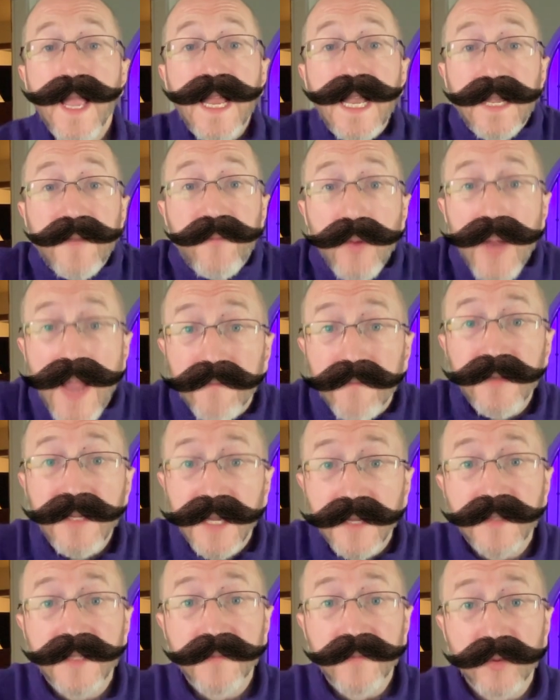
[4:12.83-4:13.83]
And if you haven't
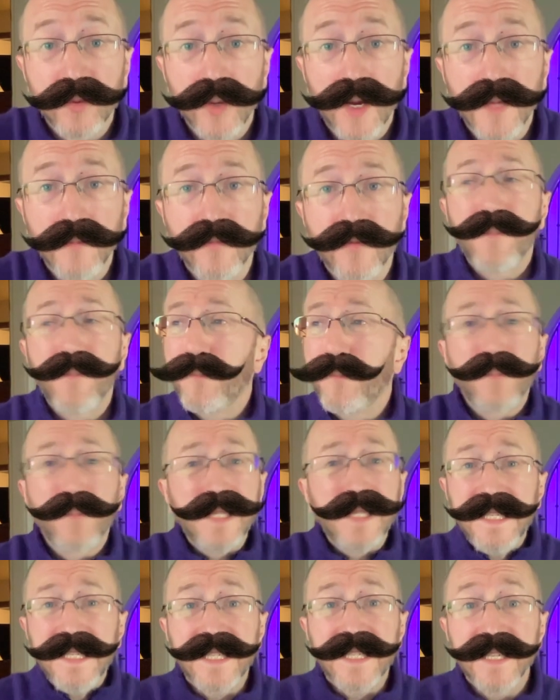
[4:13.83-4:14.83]
yet subscribed,
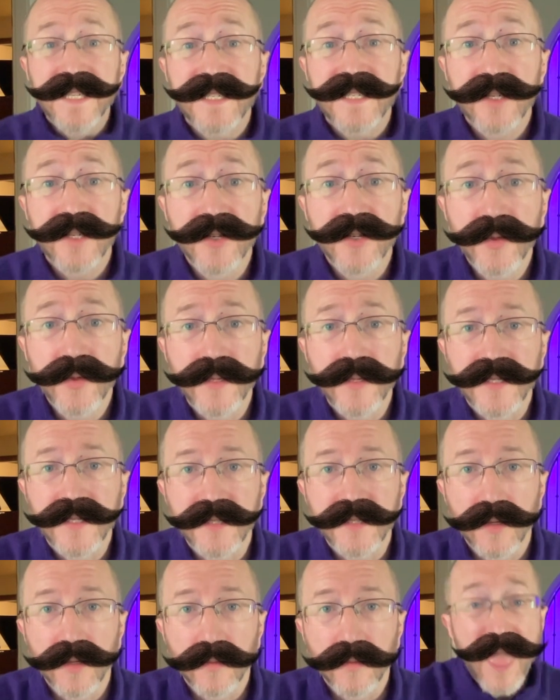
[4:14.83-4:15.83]
please consider doing
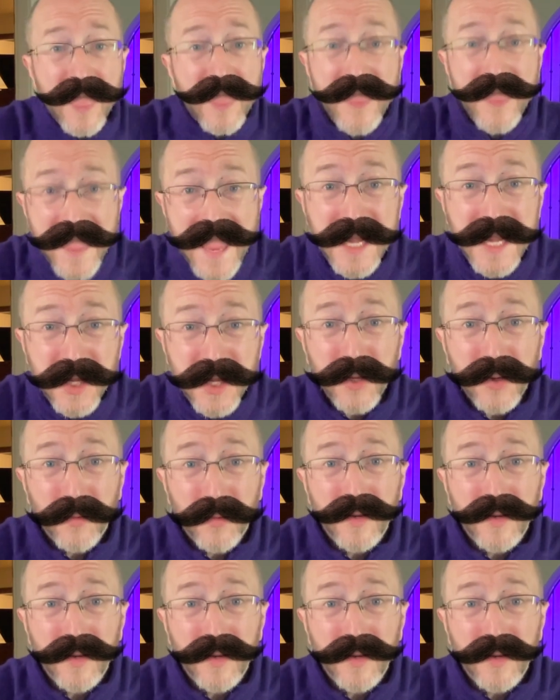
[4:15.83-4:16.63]
so. Thank you.